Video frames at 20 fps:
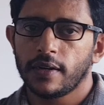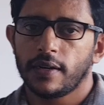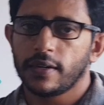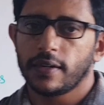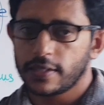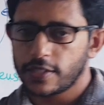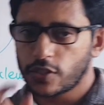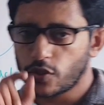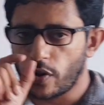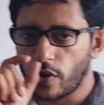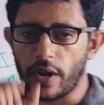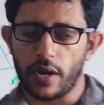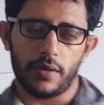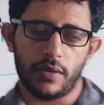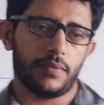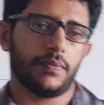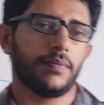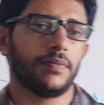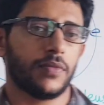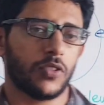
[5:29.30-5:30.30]
square.
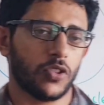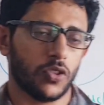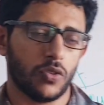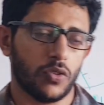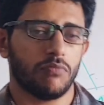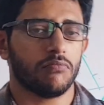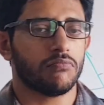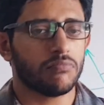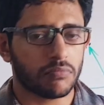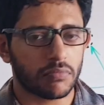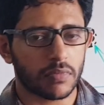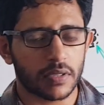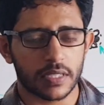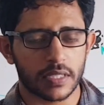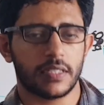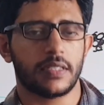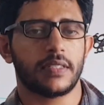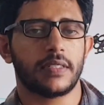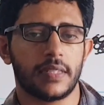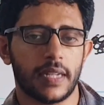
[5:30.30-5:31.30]
So
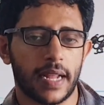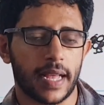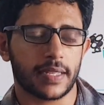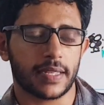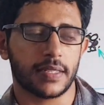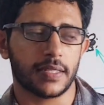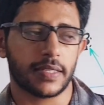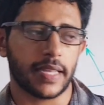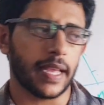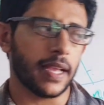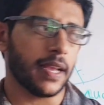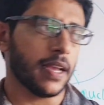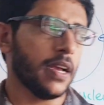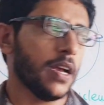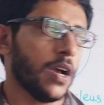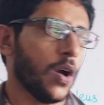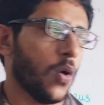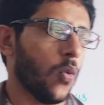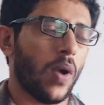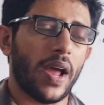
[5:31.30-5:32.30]
that's the thing,
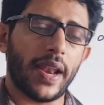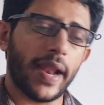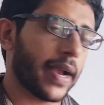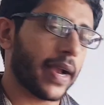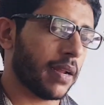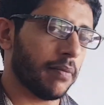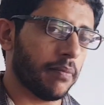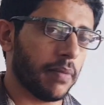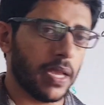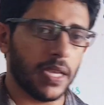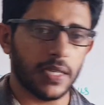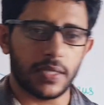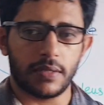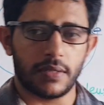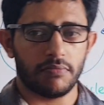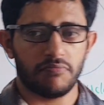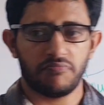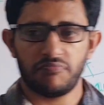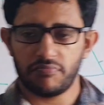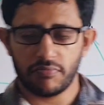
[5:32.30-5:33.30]
one atom is
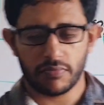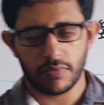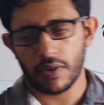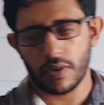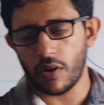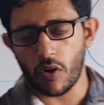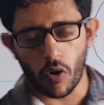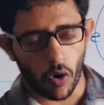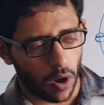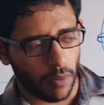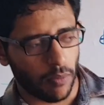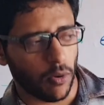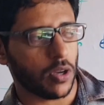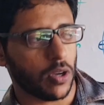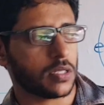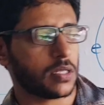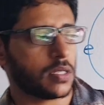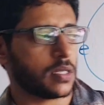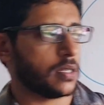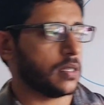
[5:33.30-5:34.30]

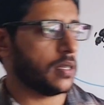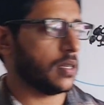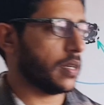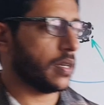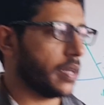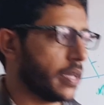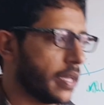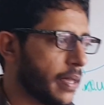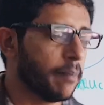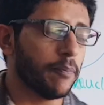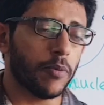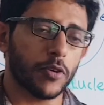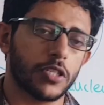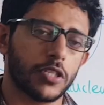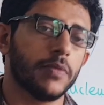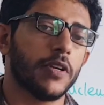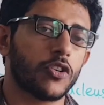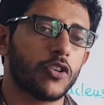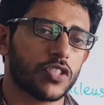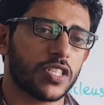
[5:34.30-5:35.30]
almost
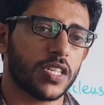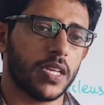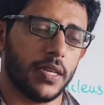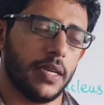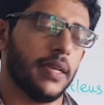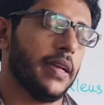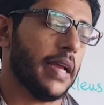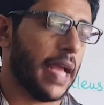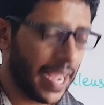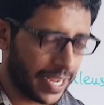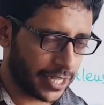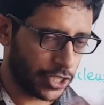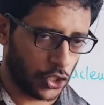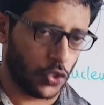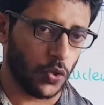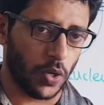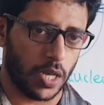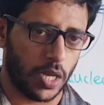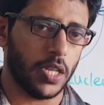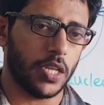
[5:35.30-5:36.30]
impossible to see.
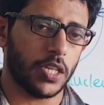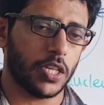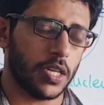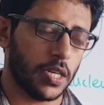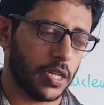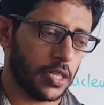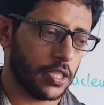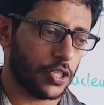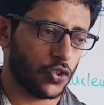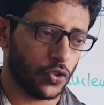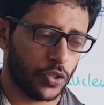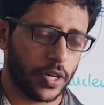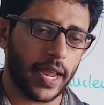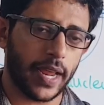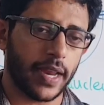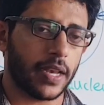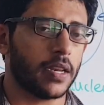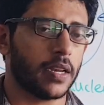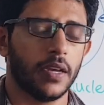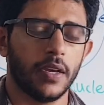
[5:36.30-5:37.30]
Actually, to
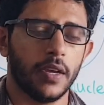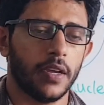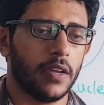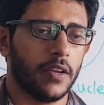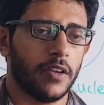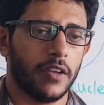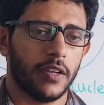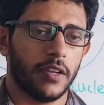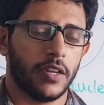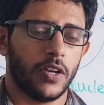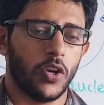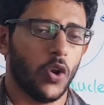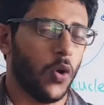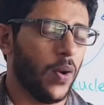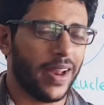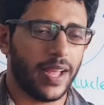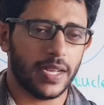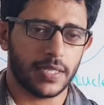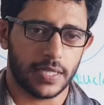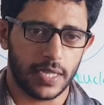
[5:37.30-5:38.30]
date, no one
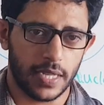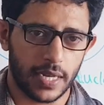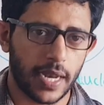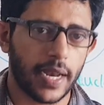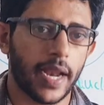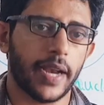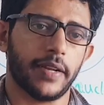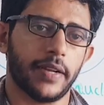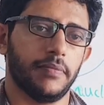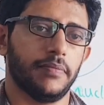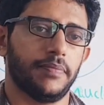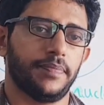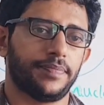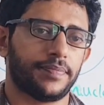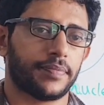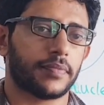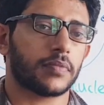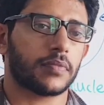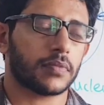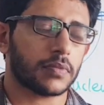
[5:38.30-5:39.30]
has seen an atom.
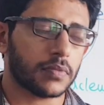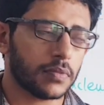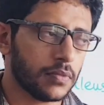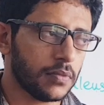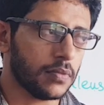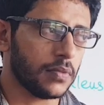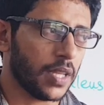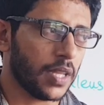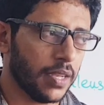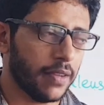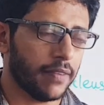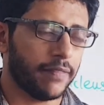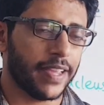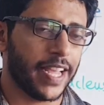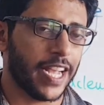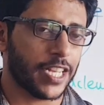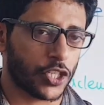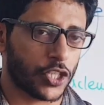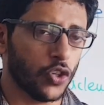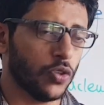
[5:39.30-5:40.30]
We
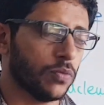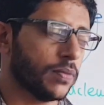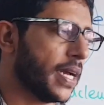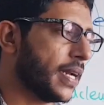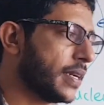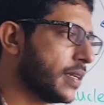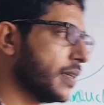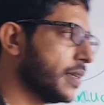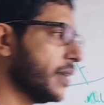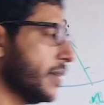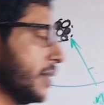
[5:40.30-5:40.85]
assume that